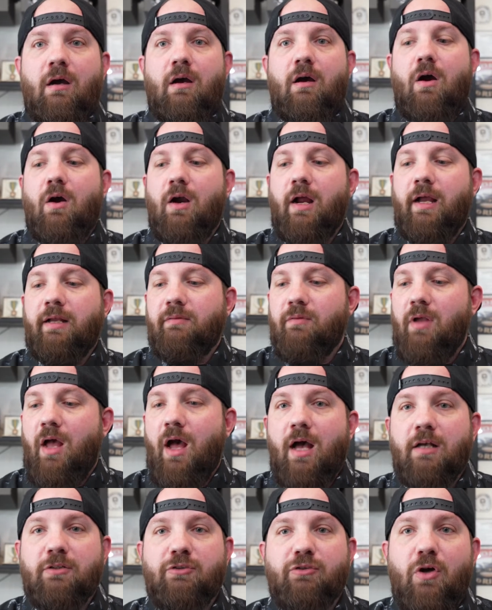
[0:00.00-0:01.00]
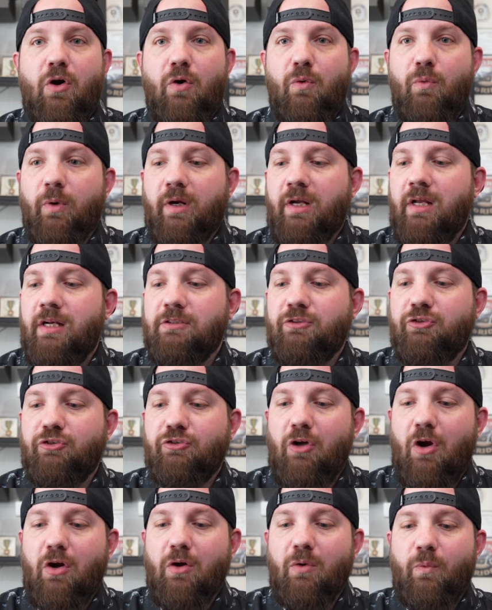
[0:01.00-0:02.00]
Alright, so we're going to
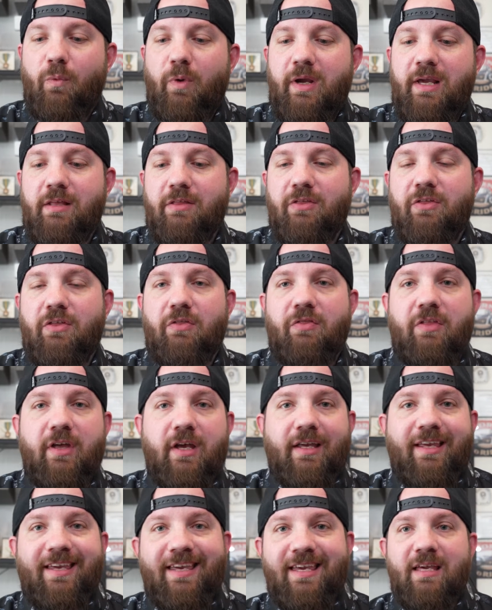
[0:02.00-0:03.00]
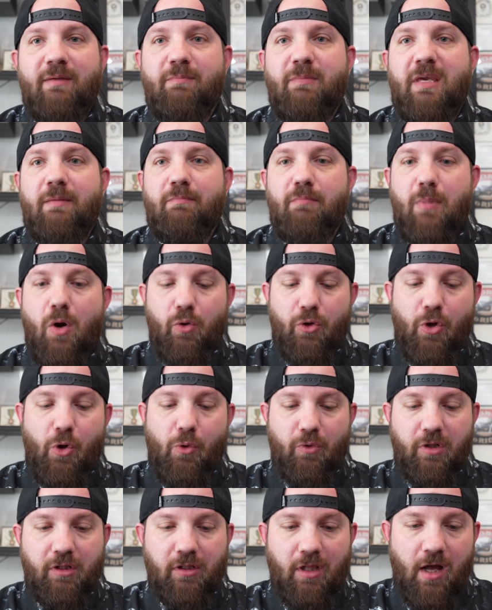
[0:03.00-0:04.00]
start with the
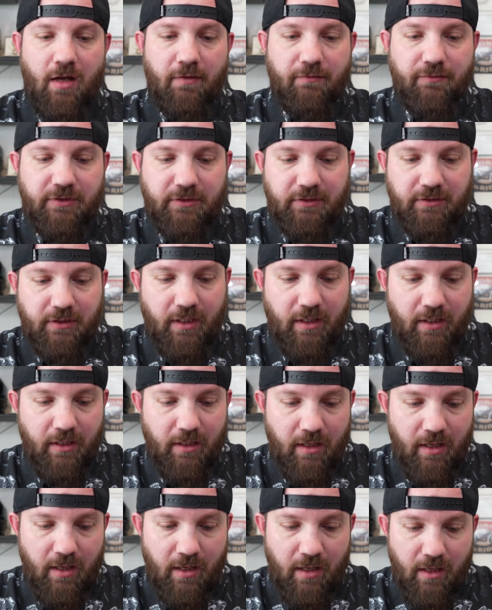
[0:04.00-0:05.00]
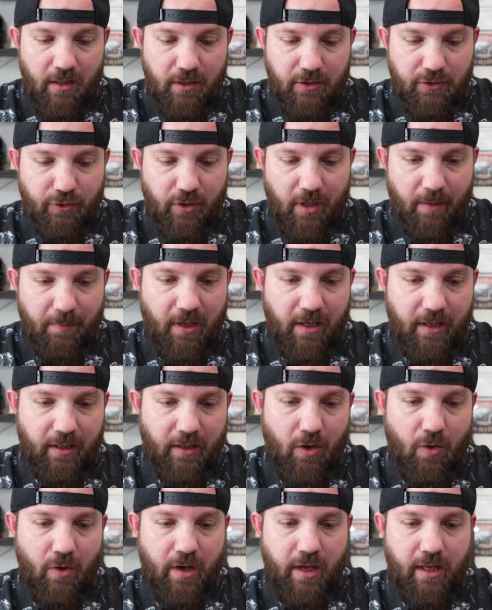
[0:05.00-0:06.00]
Kimimoto gloves. So I'm going to
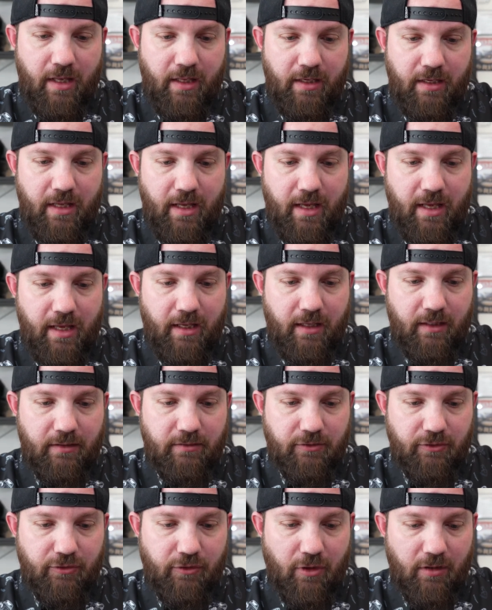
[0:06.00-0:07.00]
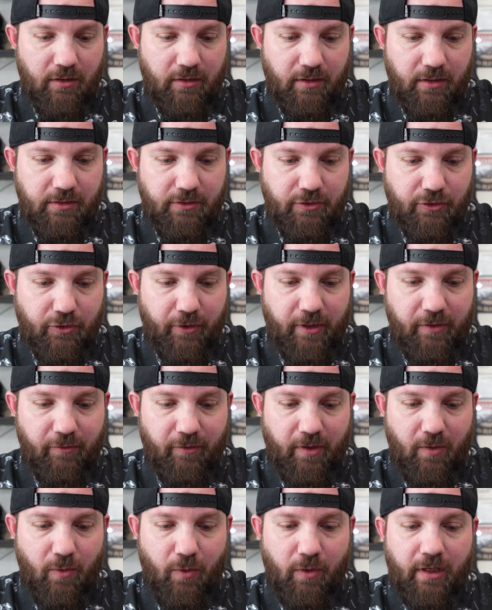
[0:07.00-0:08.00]
go ahead and start the screen
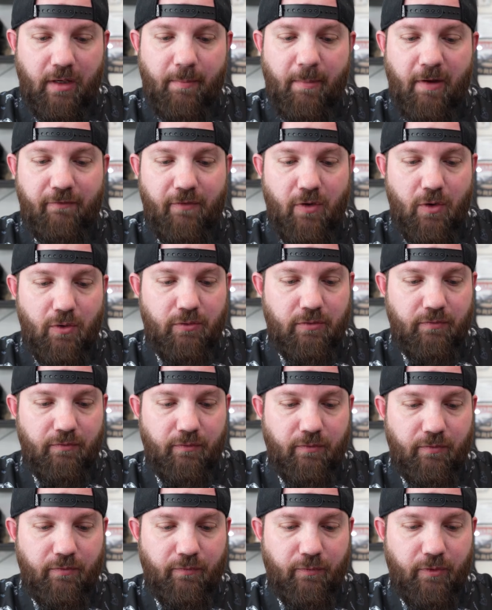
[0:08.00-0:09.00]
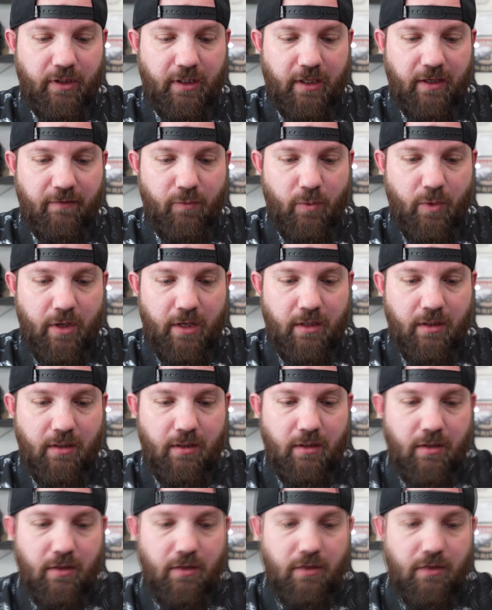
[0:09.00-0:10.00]
recording on my phone for the giveaway.
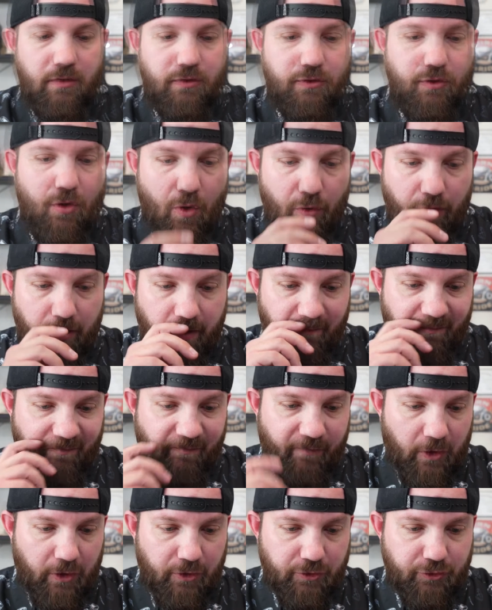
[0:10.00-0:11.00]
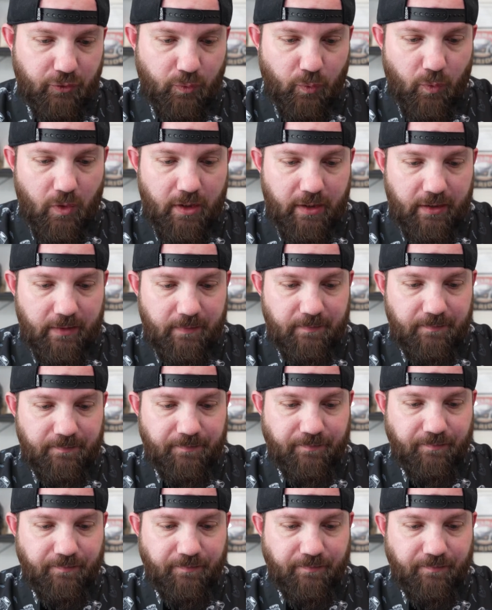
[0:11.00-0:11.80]
So the first one.